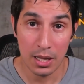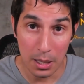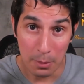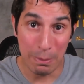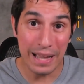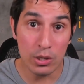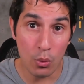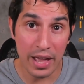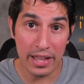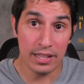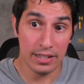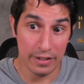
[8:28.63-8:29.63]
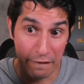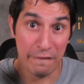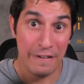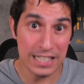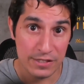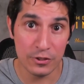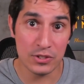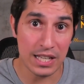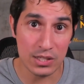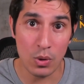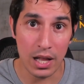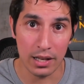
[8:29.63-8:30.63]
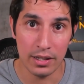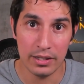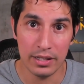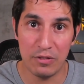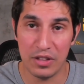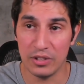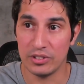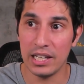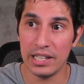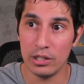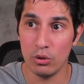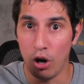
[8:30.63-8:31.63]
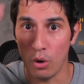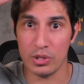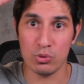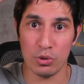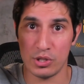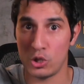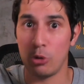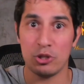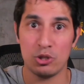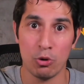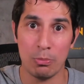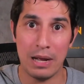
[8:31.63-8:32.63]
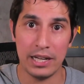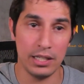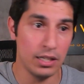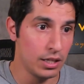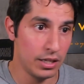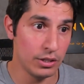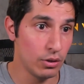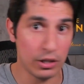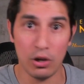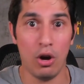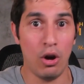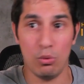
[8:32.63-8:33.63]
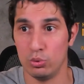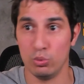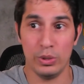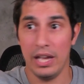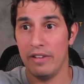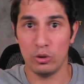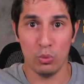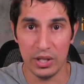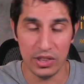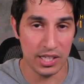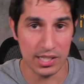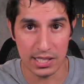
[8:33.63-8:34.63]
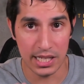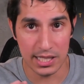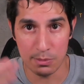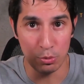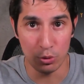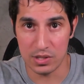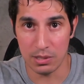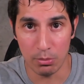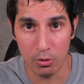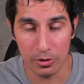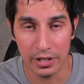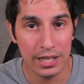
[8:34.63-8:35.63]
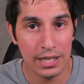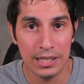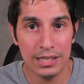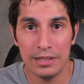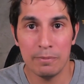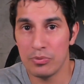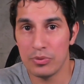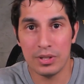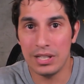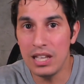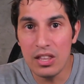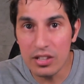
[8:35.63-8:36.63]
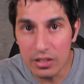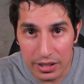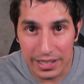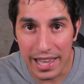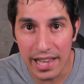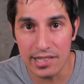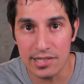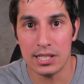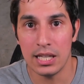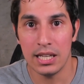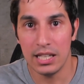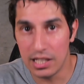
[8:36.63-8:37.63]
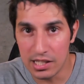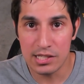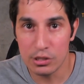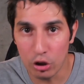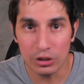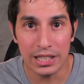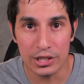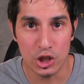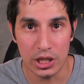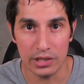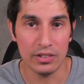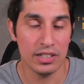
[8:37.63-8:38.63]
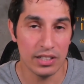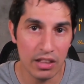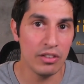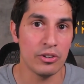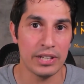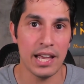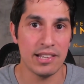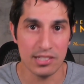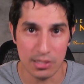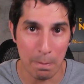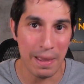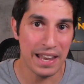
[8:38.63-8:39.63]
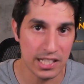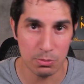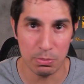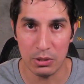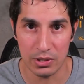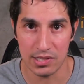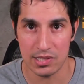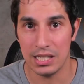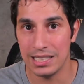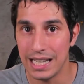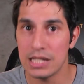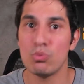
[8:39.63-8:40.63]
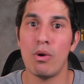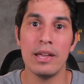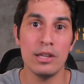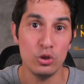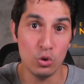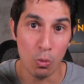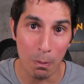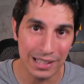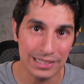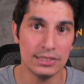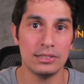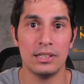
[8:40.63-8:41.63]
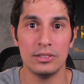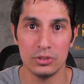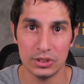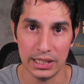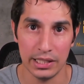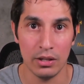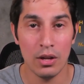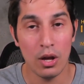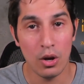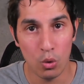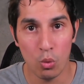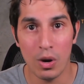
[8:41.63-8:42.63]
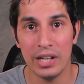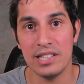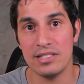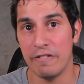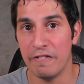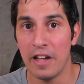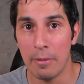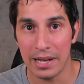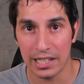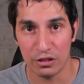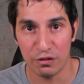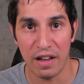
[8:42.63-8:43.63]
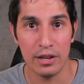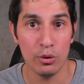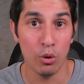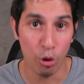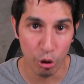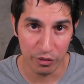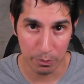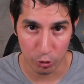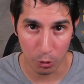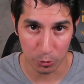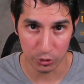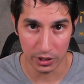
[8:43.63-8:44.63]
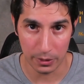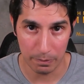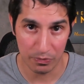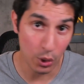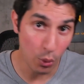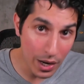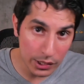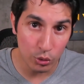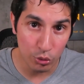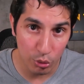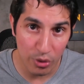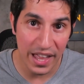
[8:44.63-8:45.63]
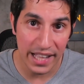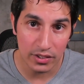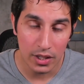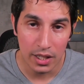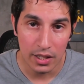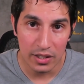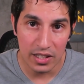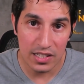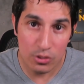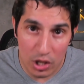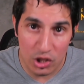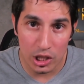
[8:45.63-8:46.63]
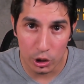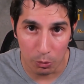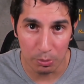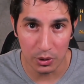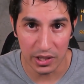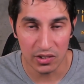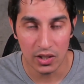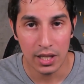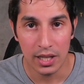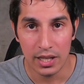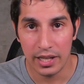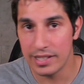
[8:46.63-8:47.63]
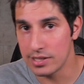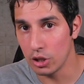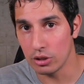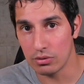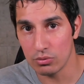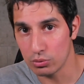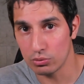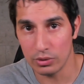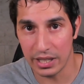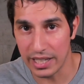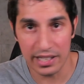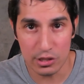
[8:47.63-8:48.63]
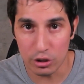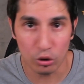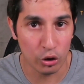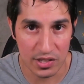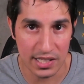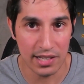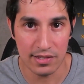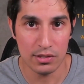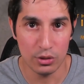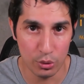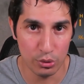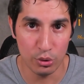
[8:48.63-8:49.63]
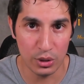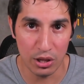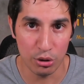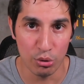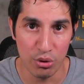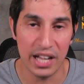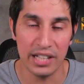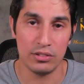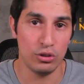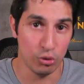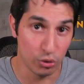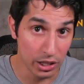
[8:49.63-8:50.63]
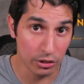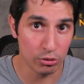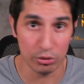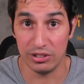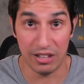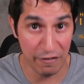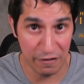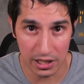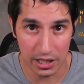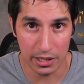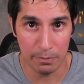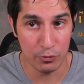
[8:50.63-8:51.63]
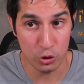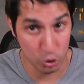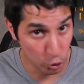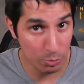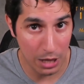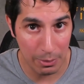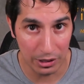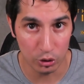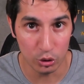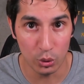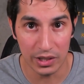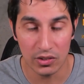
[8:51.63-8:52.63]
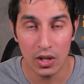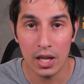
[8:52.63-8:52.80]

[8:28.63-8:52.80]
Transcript: By the way, vice versa as well. If they're telling you, oh, it's worth so much more money, and you're like, oh, we have to win this, let's put some more. Either case is not legit, and either case is a bad experience. That's why you must understand what is the fair market value of a property. The way to do that is to actually compute it. It's not, again, it's not rocket science. You can do that. Your realtor definitely should be able to do it.